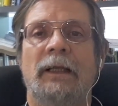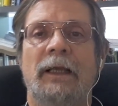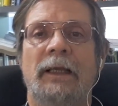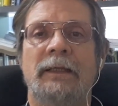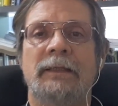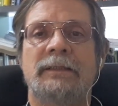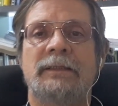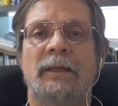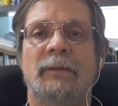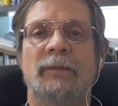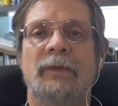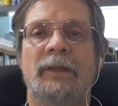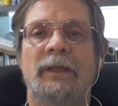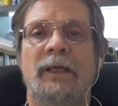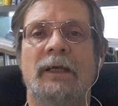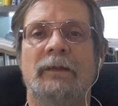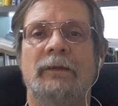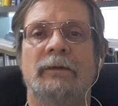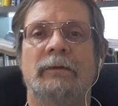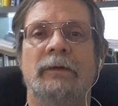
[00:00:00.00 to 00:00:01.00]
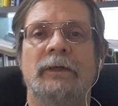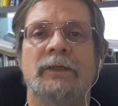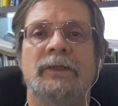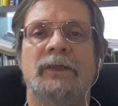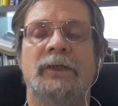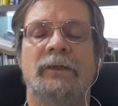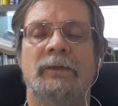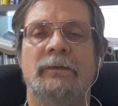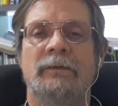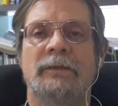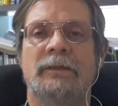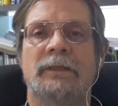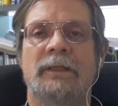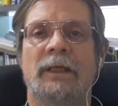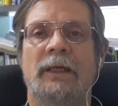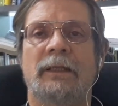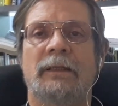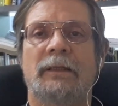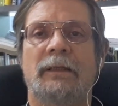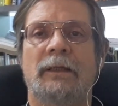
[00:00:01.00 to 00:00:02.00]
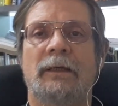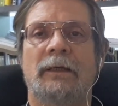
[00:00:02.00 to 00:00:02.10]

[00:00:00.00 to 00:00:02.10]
and some of the other issues that